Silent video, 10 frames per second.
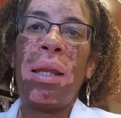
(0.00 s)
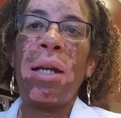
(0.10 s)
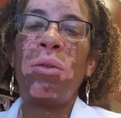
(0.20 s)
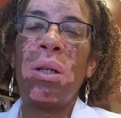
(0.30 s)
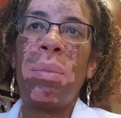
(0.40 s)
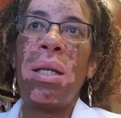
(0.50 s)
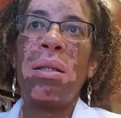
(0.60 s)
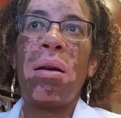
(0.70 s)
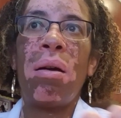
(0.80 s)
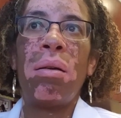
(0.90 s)
light
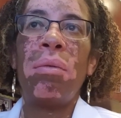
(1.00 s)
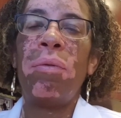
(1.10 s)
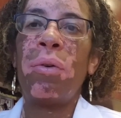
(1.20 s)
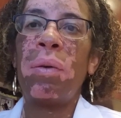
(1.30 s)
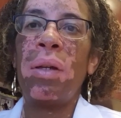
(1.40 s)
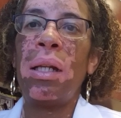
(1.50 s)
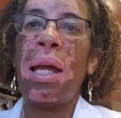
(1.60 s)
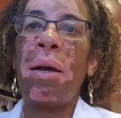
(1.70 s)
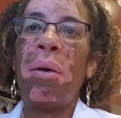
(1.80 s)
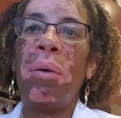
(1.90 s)
treatments are for
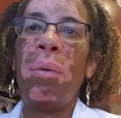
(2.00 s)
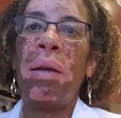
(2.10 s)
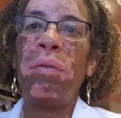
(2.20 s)
vitiligo.